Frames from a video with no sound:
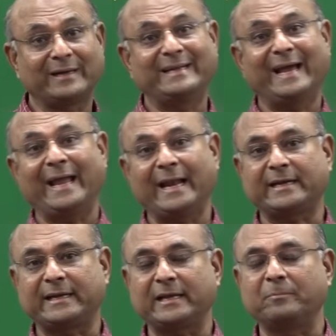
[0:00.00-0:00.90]
a
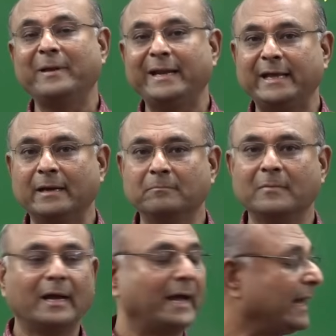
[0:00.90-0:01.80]
dielectric medium
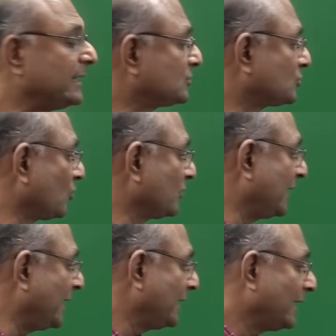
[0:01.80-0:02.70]
and so
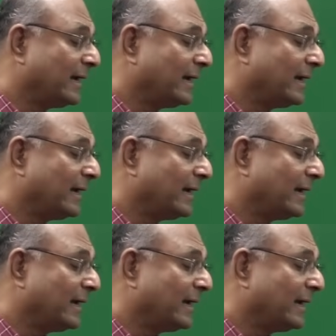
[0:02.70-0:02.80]
the